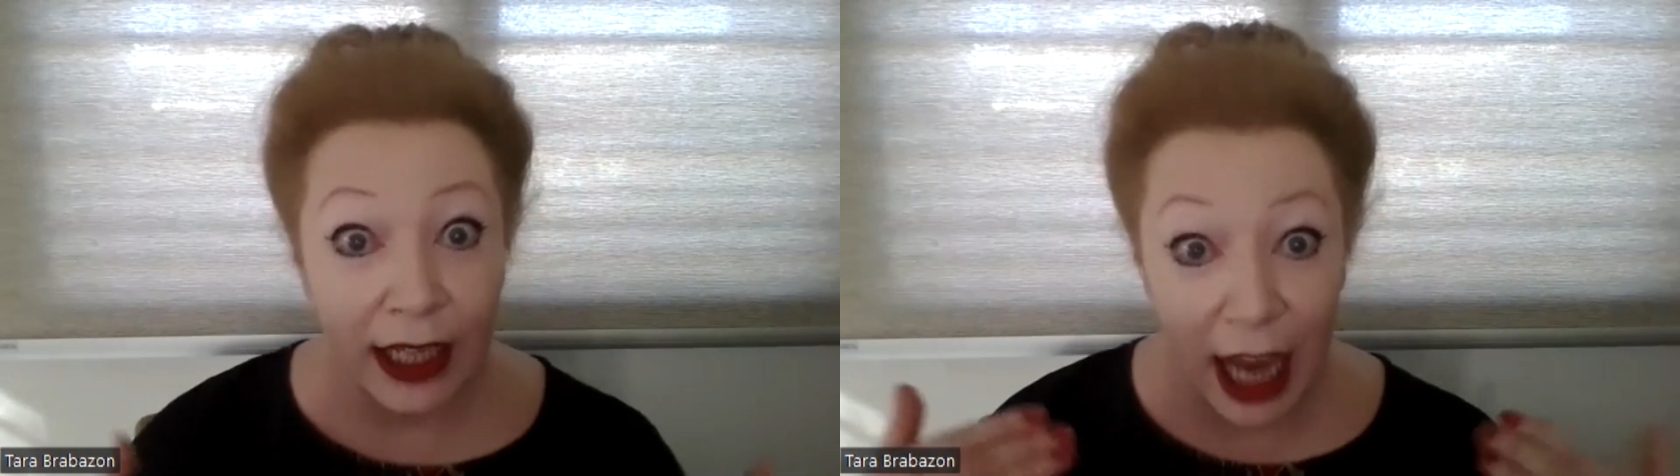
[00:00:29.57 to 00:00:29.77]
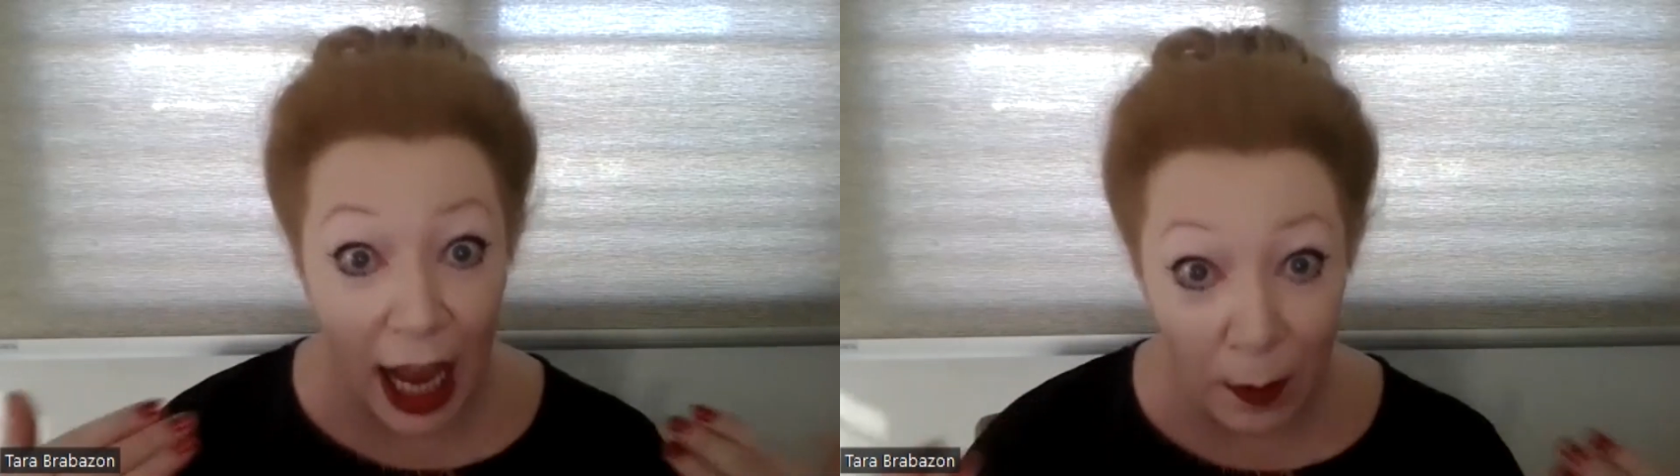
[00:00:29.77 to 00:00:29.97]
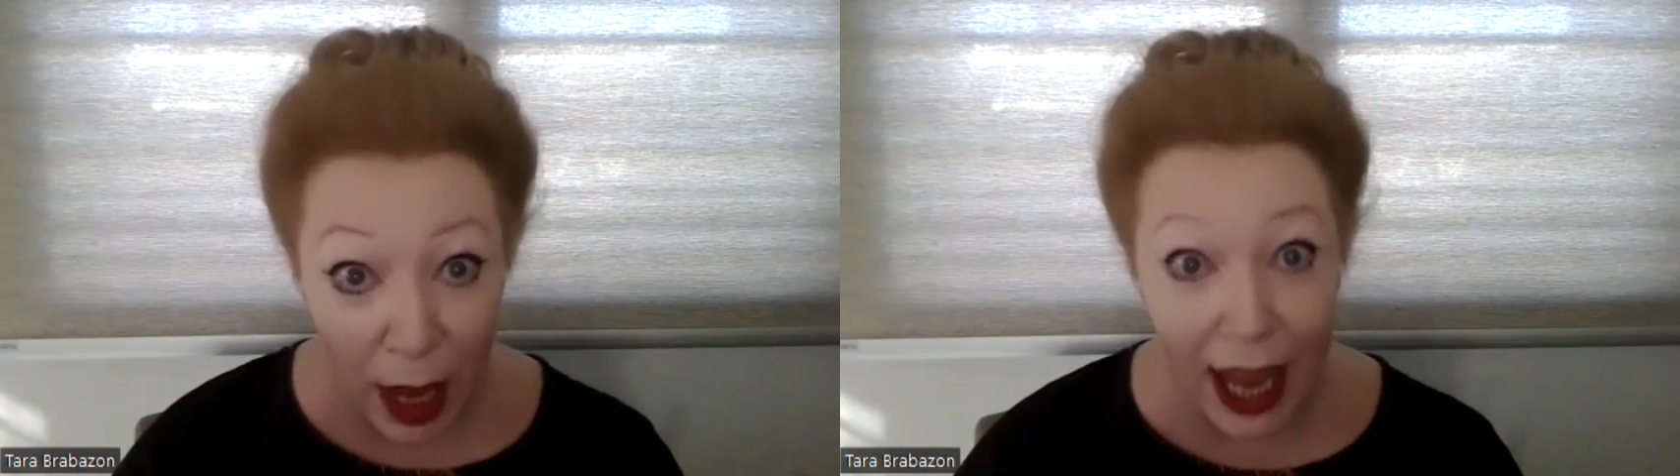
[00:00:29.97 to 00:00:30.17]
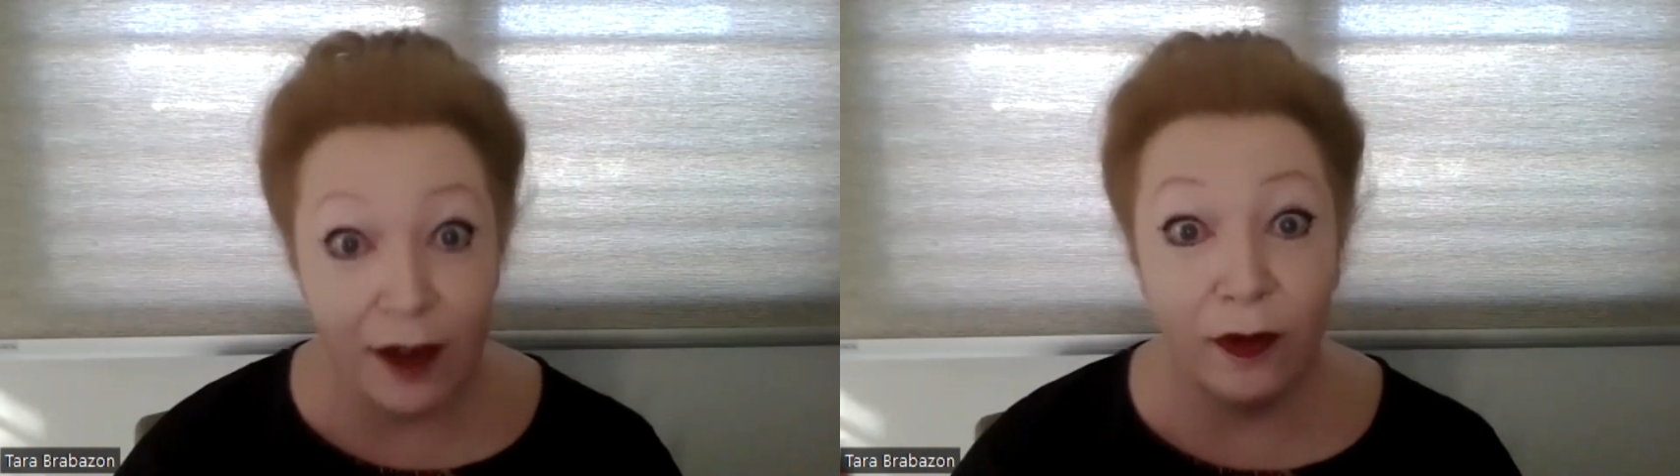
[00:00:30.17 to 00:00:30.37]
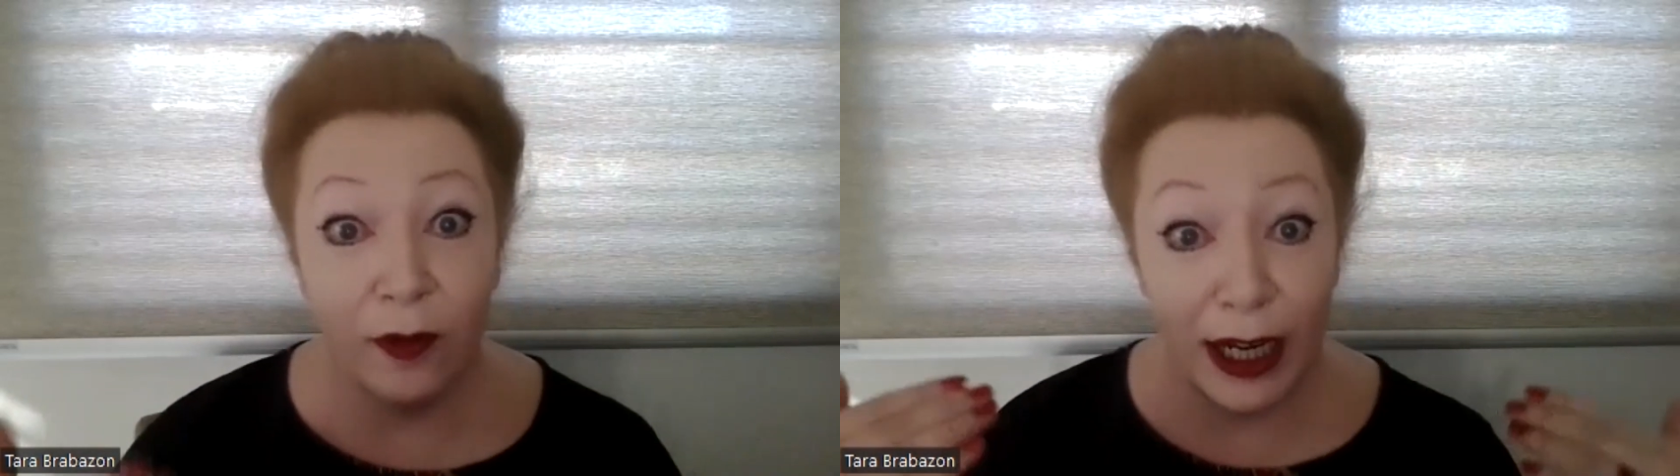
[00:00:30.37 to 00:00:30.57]
came
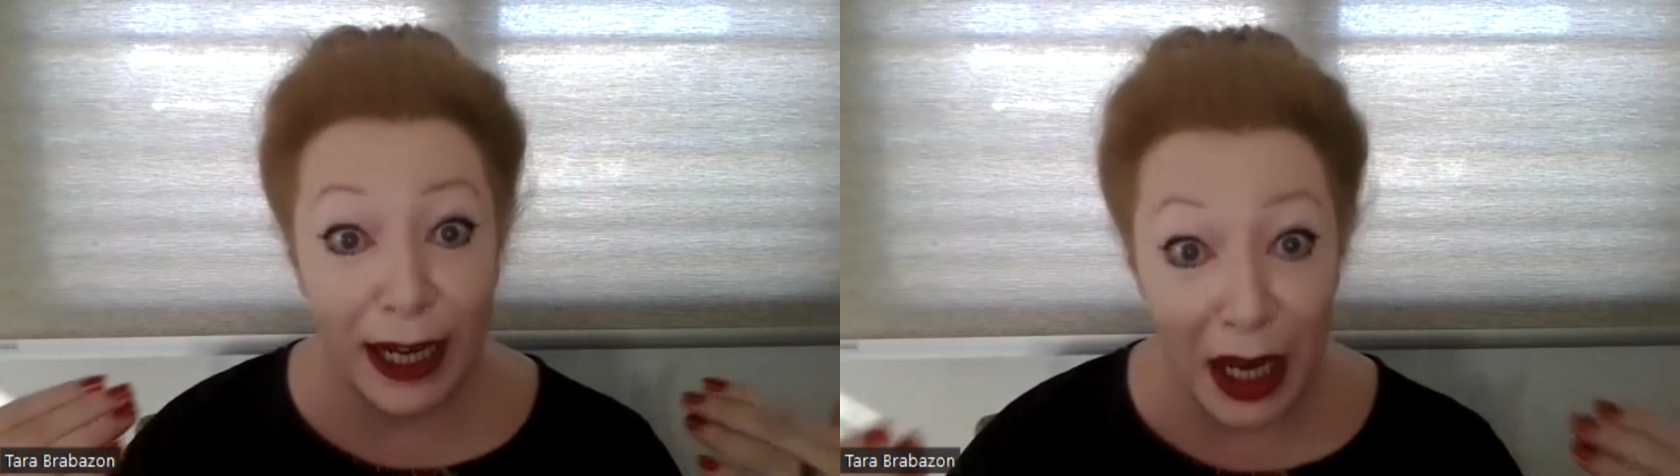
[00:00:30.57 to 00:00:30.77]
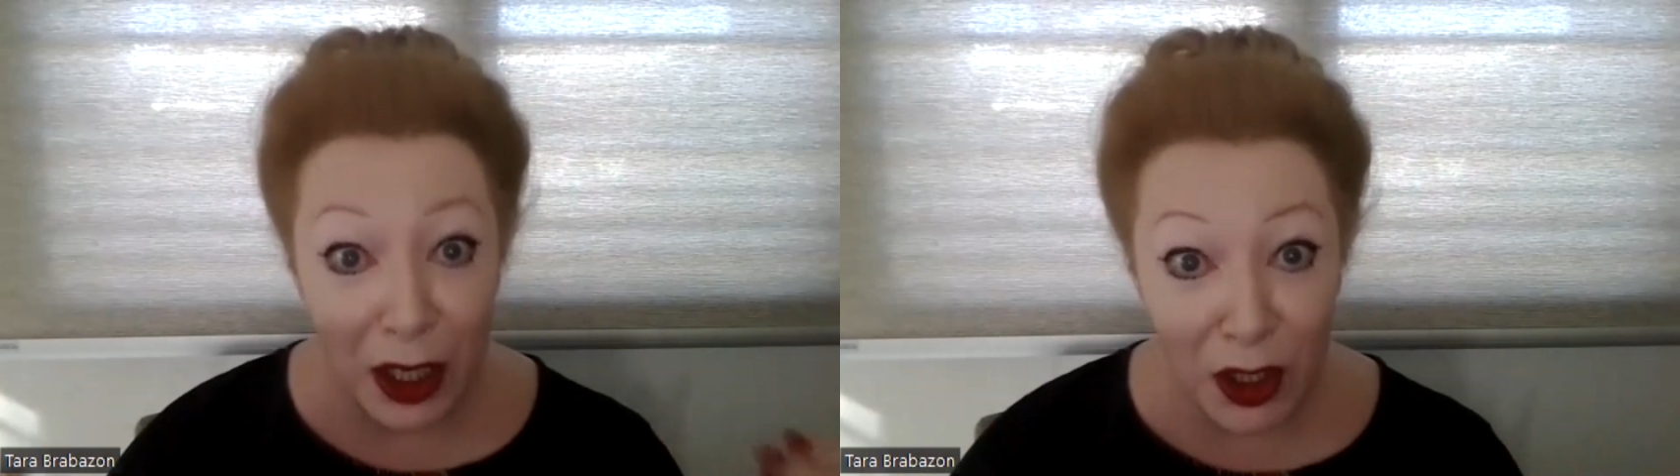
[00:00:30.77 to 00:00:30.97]
every